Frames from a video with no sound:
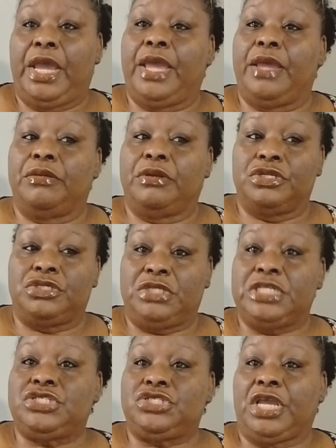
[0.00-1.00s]
And
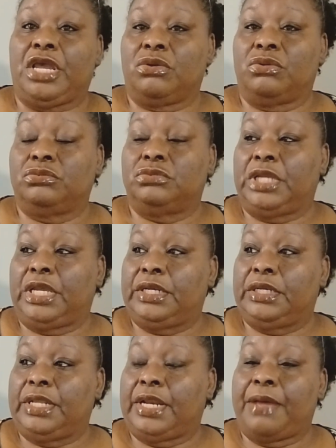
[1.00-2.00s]
this channel
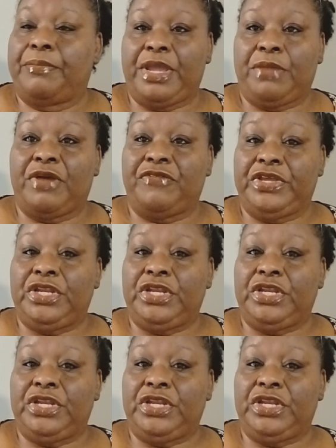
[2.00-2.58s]
that I make my